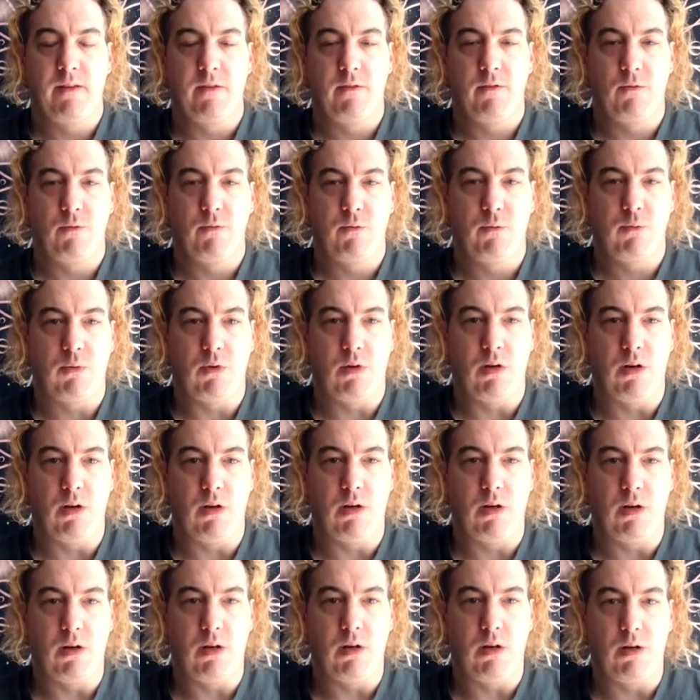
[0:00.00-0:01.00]

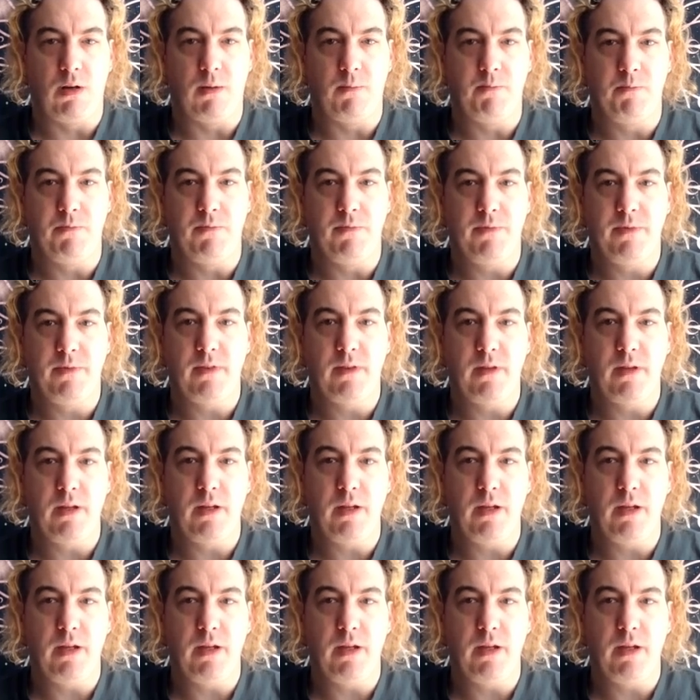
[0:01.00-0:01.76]
(silence)